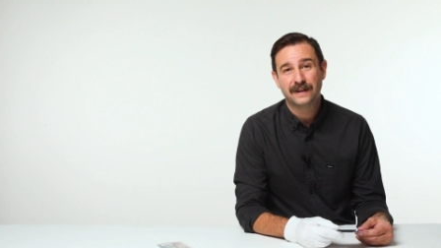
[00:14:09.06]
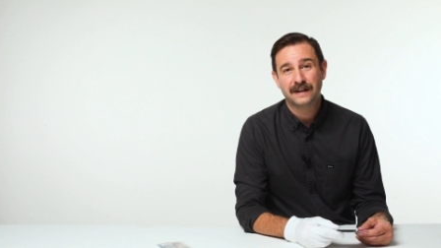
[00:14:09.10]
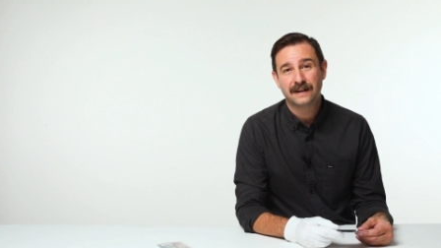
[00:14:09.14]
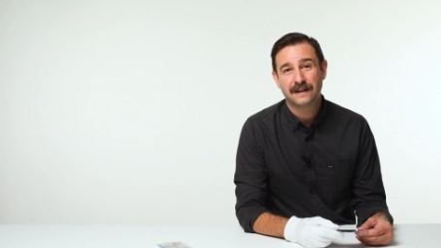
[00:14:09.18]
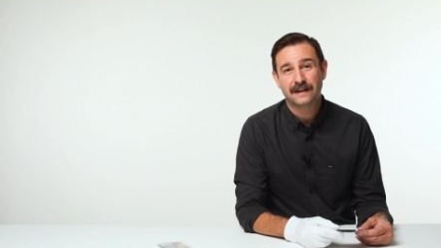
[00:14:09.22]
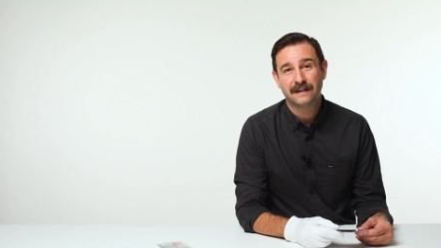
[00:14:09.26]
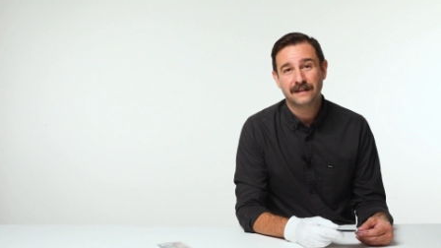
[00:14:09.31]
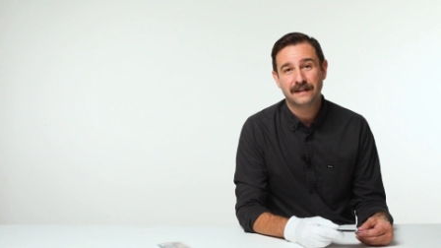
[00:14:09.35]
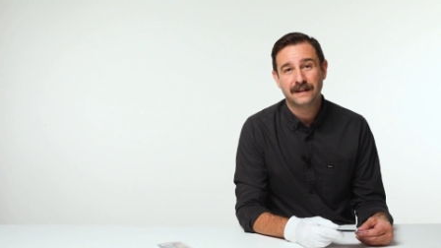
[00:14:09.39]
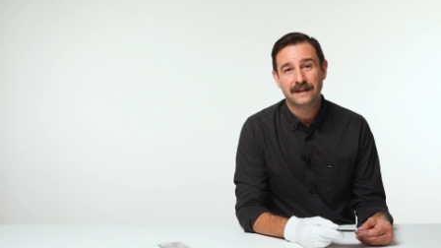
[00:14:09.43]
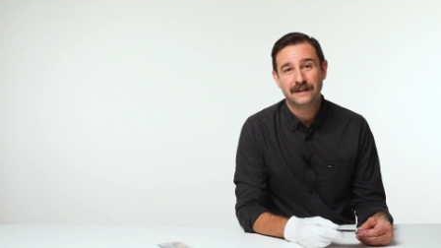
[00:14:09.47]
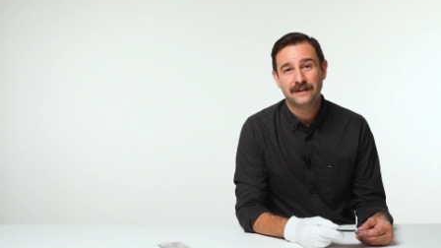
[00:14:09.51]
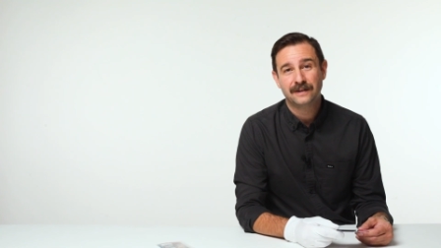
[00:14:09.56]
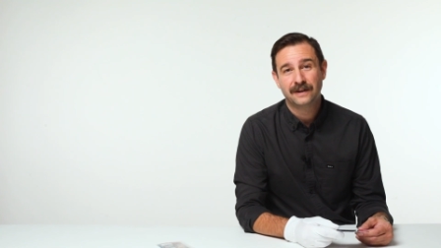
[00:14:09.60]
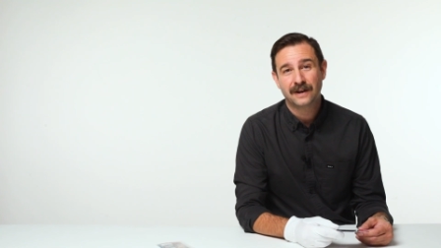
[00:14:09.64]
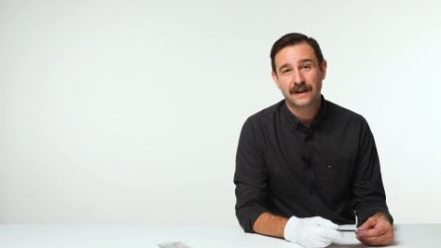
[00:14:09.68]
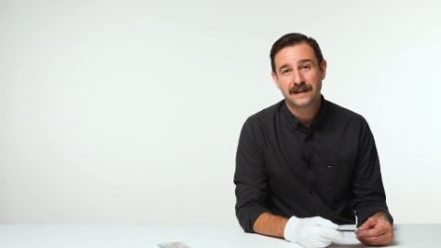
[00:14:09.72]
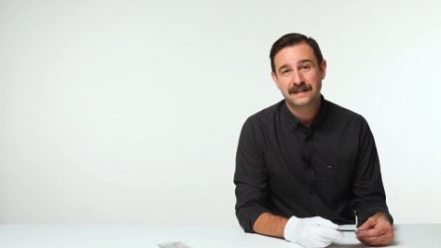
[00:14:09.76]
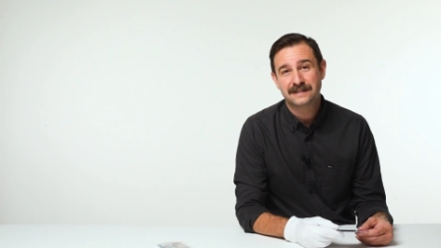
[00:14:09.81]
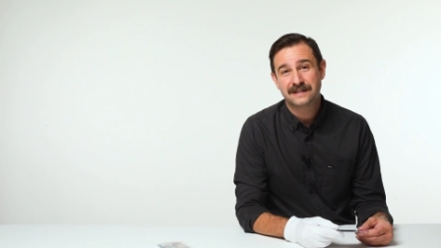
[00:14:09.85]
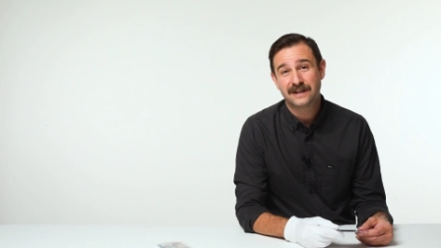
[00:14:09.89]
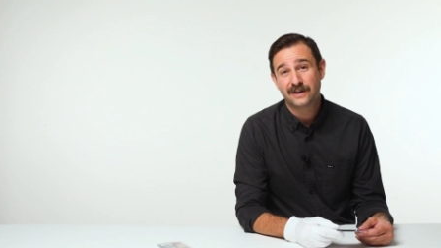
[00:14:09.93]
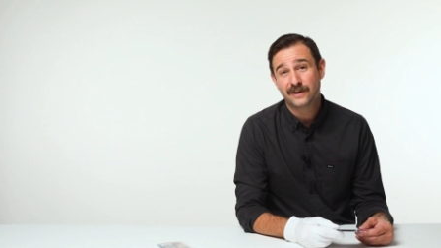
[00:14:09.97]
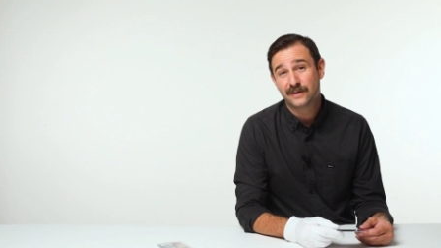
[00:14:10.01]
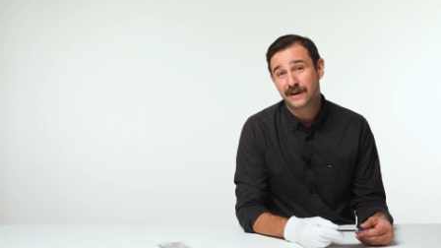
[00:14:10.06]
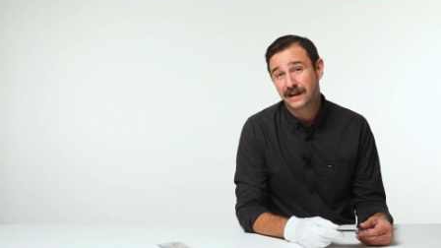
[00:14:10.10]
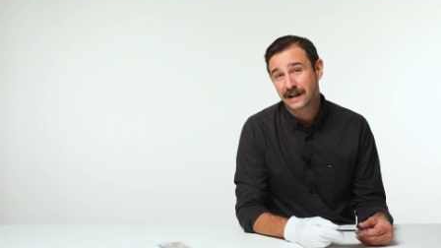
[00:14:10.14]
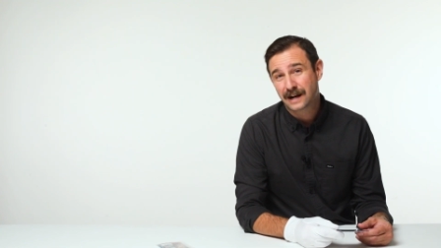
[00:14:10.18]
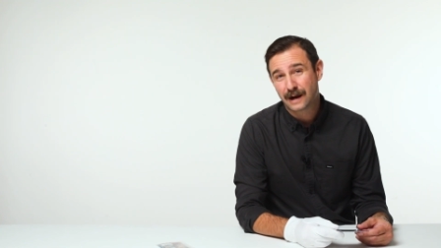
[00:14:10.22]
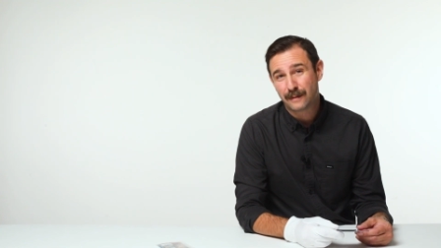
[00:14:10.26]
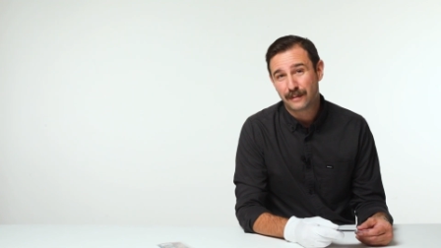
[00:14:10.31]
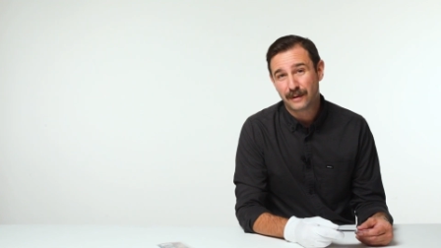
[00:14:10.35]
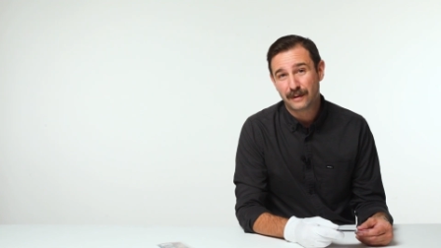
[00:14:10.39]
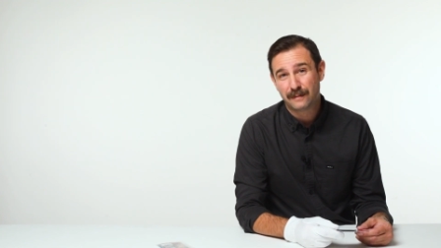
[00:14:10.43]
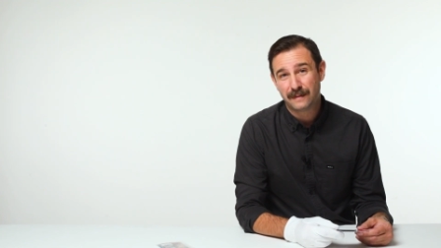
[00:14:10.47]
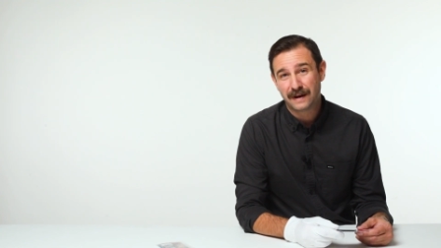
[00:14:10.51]
and I'll let you guys know in a
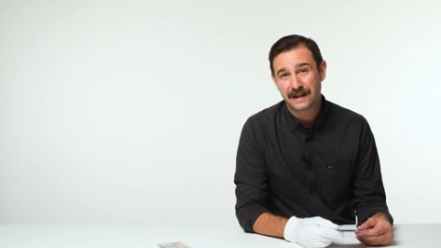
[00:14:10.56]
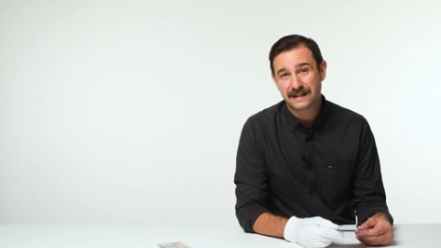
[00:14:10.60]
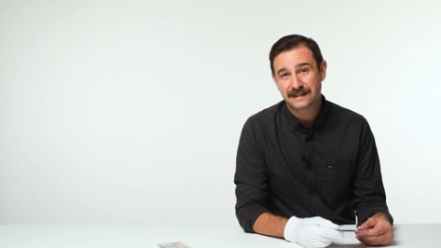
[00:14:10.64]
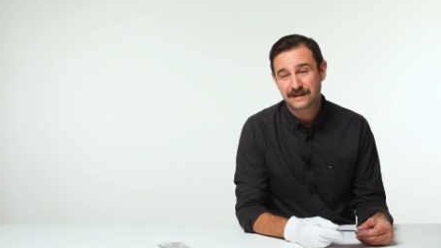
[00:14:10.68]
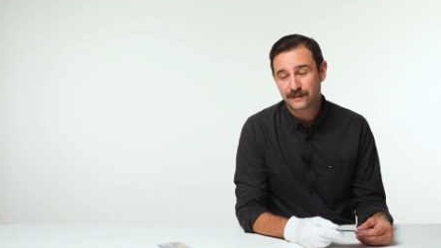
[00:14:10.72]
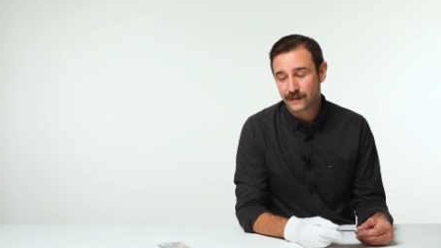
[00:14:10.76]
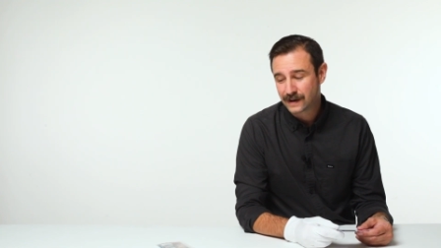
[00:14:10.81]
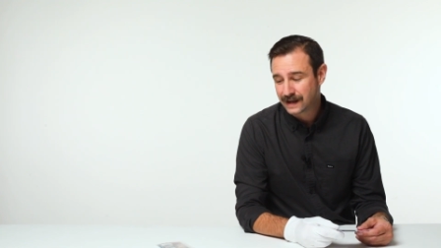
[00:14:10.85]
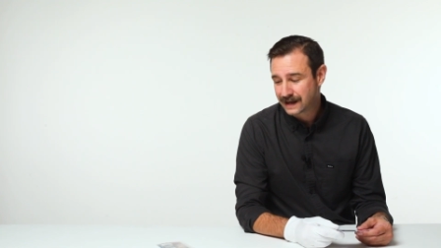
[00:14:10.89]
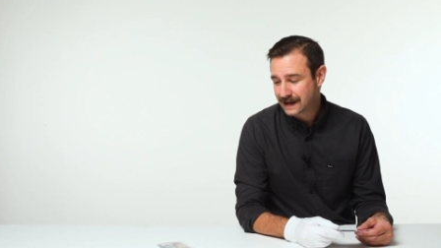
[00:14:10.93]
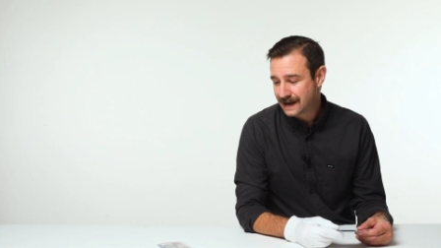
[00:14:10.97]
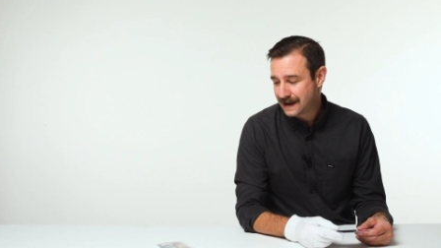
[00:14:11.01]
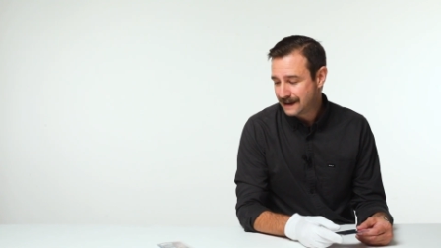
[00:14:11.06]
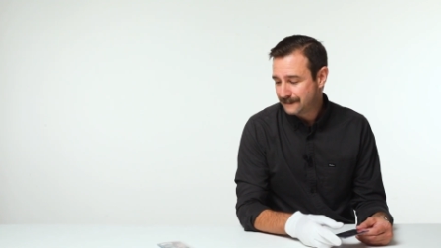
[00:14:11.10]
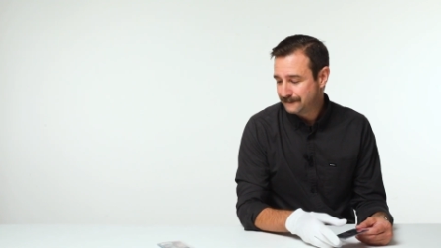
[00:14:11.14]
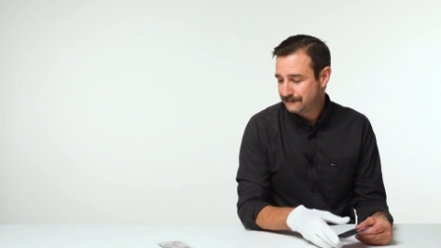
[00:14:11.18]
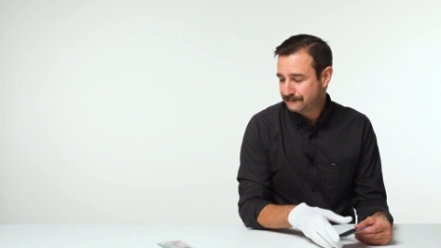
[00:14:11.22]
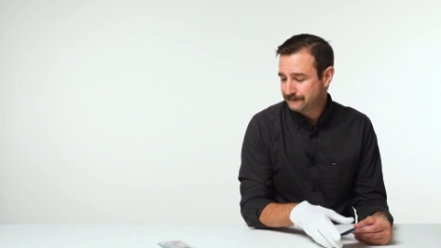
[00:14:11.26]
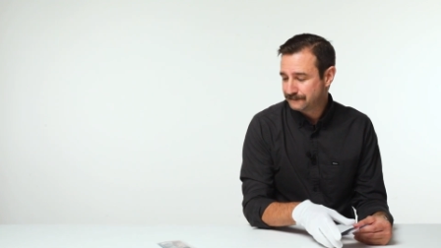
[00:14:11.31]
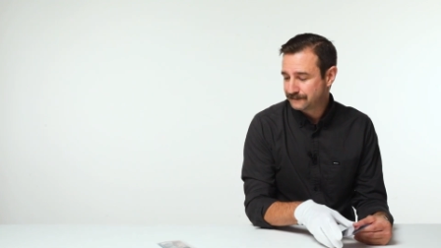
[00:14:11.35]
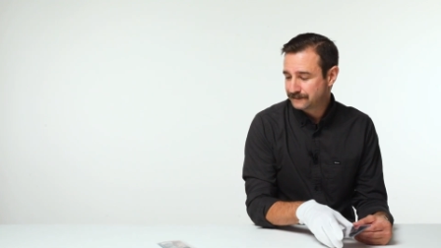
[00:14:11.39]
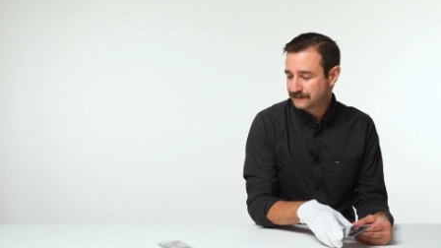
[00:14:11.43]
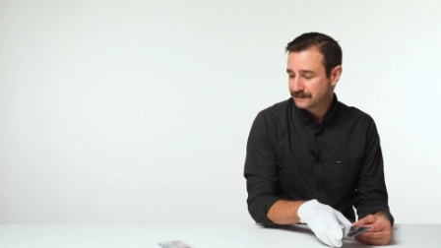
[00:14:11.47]
couple of months what I got.